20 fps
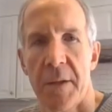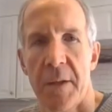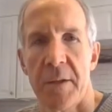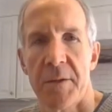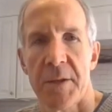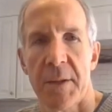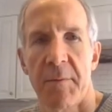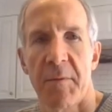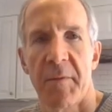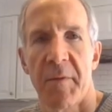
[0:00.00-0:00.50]

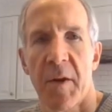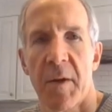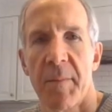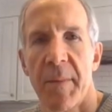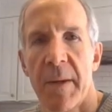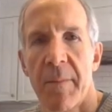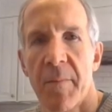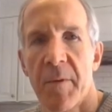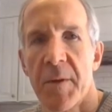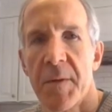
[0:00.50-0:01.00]
Some of our
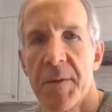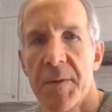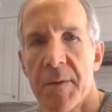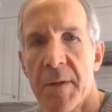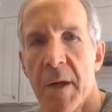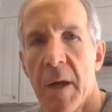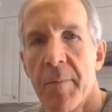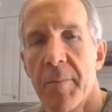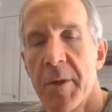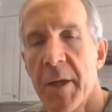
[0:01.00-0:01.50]
members
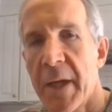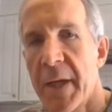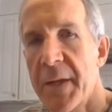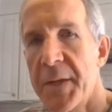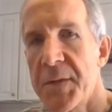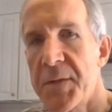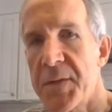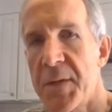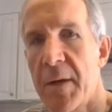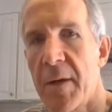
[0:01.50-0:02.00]

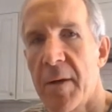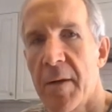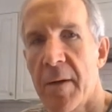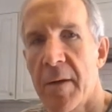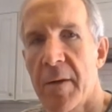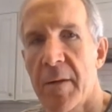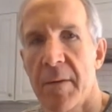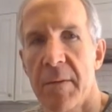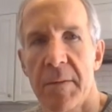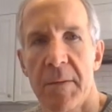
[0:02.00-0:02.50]
companies
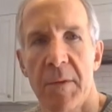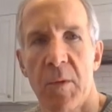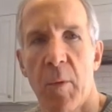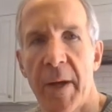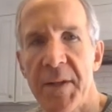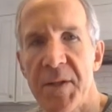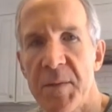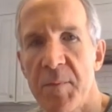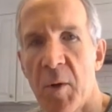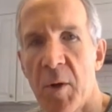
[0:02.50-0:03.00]
are
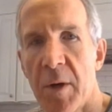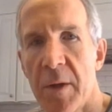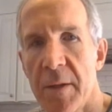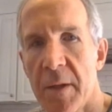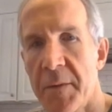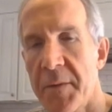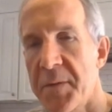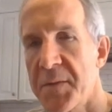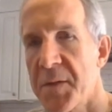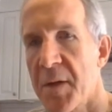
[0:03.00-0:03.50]
quite small,
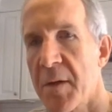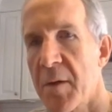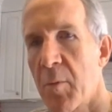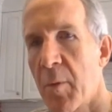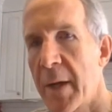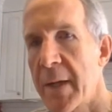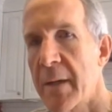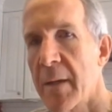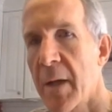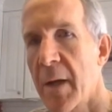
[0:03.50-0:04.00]
others are
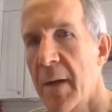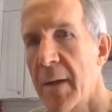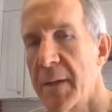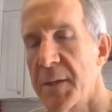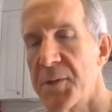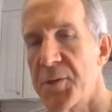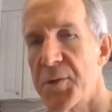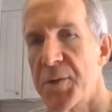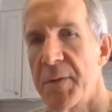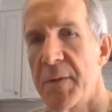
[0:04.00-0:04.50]
quite
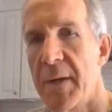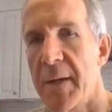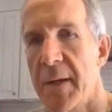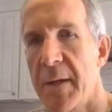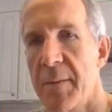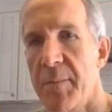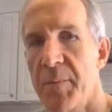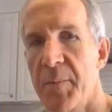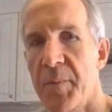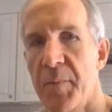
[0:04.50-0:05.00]
large.
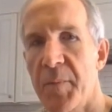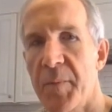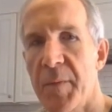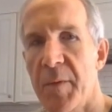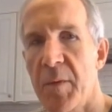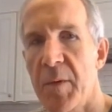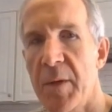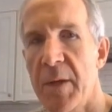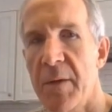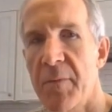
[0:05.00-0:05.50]

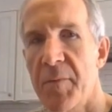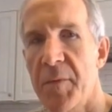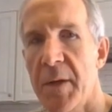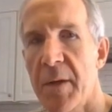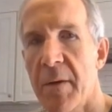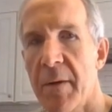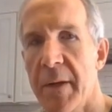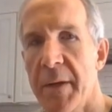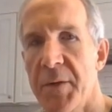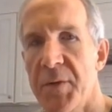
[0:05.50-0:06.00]
If
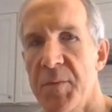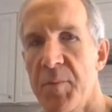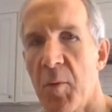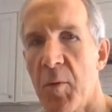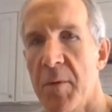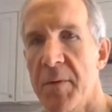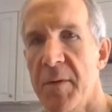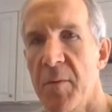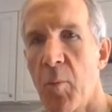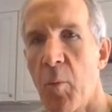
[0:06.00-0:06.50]
there is
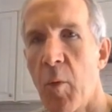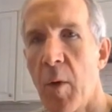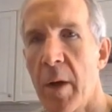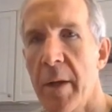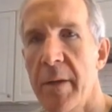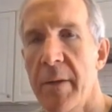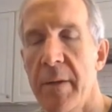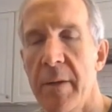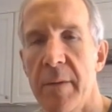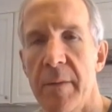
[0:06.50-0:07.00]
more than
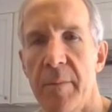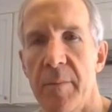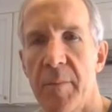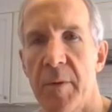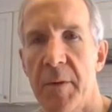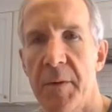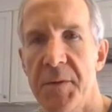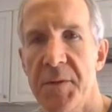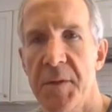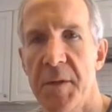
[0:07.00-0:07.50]
one
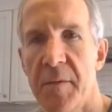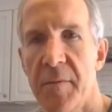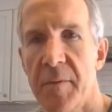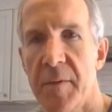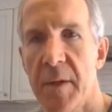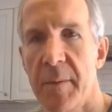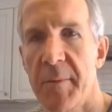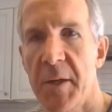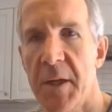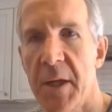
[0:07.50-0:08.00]
person
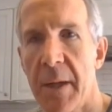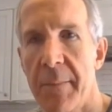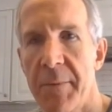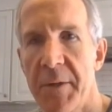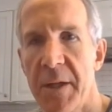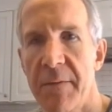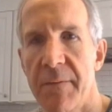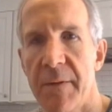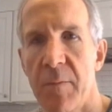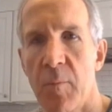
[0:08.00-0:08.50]
from a
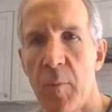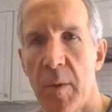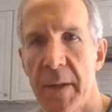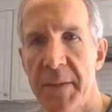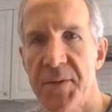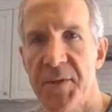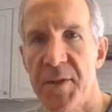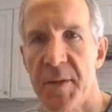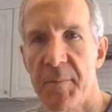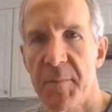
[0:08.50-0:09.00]
company that
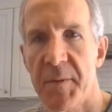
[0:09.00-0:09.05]
wants to